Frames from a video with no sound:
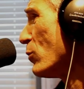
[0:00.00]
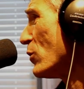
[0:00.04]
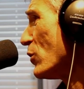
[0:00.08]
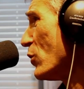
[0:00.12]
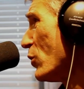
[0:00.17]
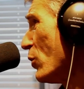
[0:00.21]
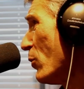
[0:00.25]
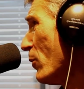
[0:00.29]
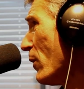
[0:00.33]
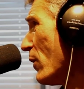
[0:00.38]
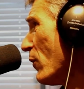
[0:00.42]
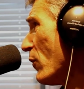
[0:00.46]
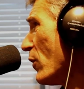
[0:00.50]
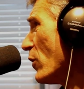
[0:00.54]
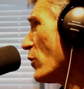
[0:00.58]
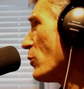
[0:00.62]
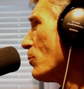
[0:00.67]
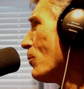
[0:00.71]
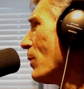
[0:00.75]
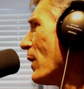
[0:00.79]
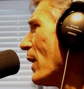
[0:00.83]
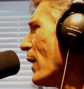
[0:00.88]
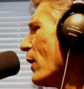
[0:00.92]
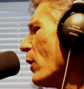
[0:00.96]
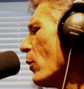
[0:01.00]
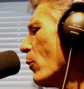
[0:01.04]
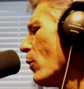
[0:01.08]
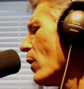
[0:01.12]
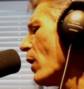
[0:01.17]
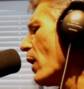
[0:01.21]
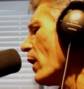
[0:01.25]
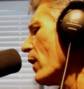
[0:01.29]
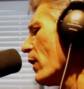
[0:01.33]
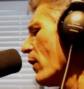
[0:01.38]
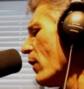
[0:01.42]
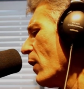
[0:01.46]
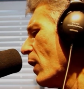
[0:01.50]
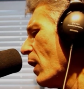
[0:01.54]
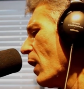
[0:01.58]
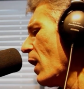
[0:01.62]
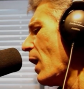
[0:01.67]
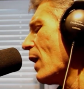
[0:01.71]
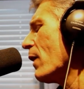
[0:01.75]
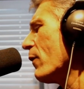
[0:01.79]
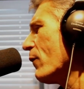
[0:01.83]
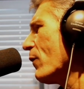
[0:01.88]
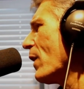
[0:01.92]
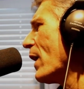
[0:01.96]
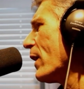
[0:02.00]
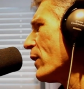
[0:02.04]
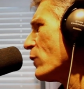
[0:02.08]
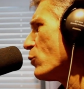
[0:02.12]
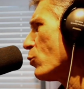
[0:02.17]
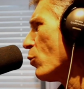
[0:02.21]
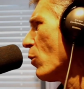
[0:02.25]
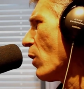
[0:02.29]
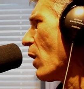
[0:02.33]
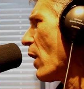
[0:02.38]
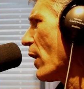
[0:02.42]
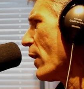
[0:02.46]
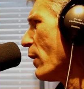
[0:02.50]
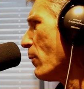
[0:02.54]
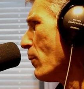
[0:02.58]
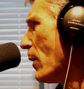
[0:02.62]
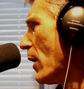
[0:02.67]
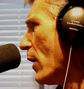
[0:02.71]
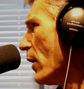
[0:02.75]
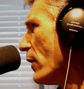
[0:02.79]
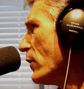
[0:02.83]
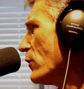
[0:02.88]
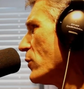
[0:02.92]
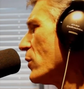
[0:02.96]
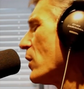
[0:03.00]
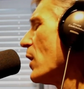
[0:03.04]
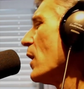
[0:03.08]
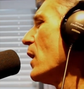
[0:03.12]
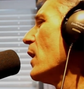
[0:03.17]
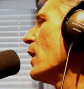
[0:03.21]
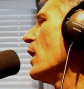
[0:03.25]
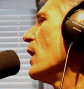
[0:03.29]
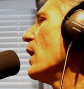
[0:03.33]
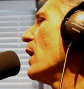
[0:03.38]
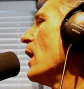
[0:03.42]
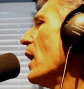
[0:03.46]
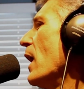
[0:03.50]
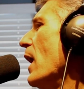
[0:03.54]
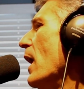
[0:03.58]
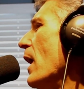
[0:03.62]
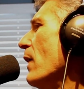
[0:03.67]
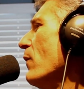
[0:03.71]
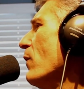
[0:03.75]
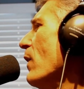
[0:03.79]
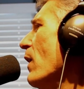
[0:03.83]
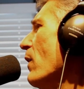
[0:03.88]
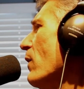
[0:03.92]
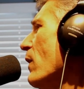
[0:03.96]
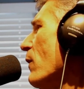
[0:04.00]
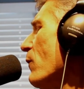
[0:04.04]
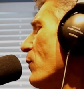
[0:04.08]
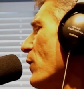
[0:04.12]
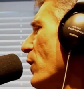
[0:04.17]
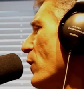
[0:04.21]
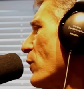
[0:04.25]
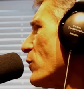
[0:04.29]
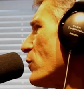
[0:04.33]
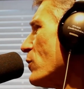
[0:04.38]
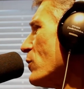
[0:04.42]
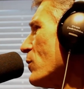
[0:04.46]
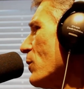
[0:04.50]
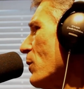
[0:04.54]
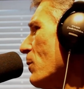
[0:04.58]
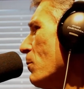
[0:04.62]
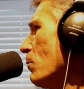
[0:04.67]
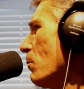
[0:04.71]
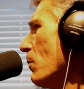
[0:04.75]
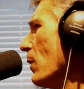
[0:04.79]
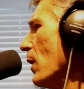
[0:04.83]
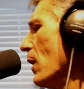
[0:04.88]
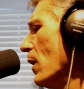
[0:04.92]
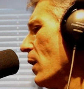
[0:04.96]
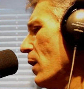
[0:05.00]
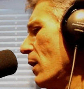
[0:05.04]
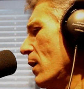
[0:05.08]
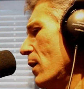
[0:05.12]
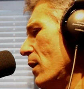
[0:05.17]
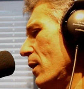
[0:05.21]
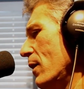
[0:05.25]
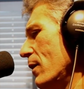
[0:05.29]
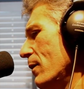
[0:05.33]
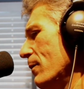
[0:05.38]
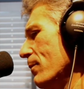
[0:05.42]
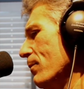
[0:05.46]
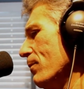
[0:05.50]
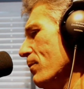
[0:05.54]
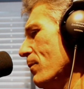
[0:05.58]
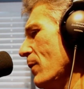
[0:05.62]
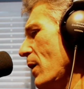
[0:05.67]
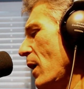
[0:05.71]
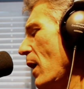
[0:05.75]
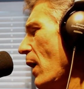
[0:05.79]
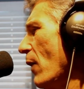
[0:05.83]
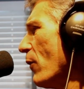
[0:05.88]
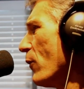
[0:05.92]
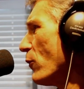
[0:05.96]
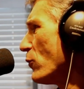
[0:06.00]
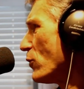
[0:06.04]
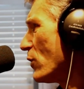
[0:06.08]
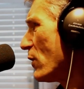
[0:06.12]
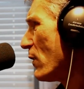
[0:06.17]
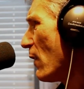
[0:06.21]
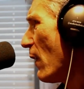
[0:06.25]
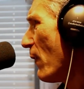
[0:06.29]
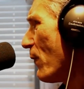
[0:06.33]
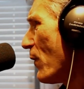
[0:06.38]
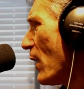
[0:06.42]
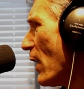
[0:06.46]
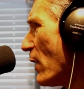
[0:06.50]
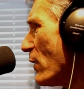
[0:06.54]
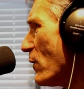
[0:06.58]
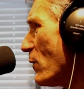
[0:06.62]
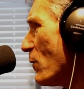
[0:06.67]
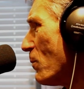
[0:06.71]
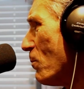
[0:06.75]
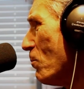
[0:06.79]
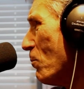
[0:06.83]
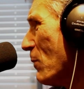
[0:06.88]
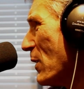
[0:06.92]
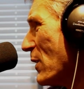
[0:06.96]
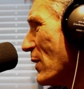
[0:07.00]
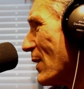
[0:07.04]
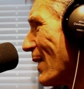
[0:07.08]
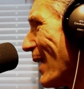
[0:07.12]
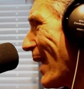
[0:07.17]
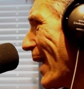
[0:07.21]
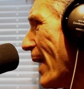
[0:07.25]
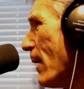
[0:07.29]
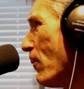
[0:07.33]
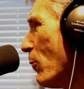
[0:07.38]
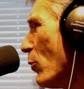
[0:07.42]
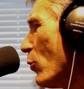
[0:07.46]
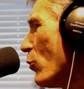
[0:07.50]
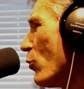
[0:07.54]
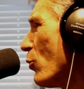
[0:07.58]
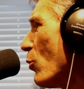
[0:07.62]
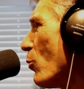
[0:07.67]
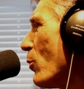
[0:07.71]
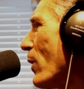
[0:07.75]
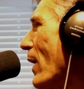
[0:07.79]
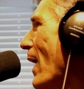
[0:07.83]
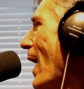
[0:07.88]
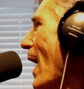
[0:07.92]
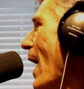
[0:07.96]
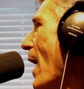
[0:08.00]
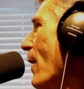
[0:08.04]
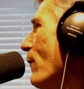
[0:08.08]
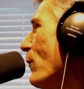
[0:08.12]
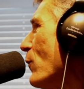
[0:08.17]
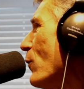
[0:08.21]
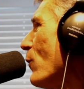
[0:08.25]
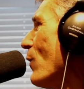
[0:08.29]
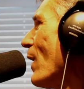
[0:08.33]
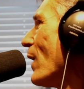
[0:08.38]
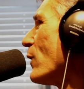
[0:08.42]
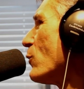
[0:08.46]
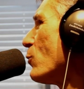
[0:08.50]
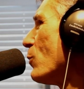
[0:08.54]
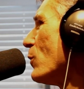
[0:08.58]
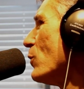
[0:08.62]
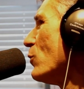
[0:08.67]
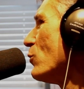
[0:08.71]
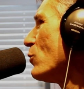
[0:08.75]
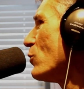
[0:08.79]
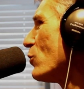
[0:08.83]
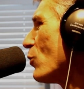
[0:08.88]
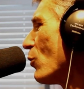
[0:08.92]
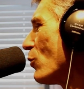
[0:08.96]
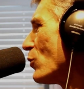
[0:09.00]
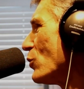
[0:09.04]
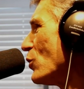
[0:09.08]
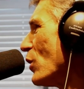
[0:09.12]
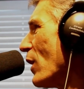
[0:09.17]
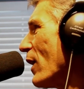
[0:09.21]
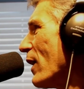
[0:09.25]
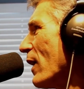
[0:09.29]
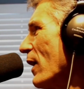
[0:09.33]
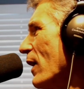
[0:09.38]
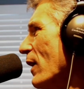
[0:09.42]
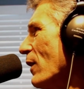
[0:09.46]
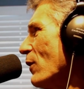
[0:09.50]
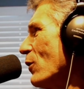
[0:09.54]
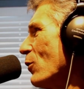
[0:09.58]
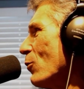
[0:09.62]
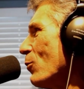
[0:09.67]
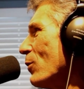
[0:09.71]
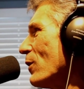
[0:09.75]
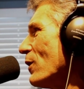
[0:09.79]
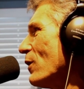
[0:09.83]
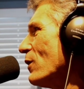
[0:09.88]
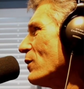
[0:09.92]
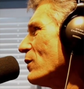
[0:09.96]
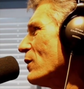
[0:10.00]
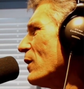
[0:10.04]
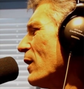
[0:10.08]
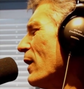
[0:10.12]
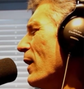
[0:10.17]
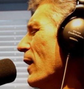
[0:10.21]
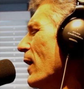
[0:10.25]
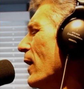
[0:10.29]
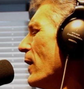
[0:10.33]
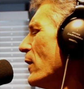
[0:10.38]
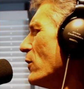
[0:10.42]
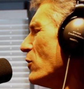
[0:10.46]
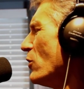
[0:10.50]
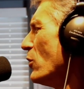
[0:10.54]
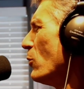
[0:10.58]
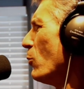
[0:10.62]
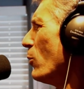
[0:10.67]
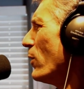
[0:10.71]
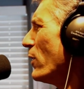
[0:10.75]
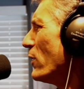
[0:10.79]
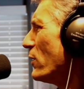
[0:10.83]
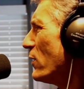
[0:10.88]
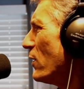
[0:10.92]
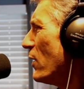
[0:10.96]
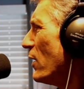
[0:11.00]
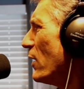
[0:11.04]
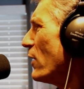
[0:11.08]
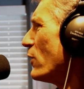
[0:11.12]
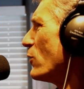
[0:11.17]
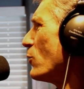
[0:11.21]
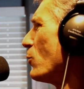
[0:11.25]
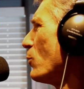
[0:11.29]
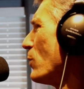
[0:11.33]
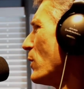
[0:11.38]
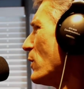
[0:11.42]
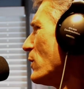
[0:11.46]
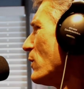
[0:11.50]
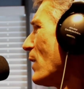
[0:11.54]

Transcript: was doing this, but I know a lot of that is all itemized. And then if there's other stuff that's mislabeled or what have you, that's when you start checking into it to see, gee, what is this? What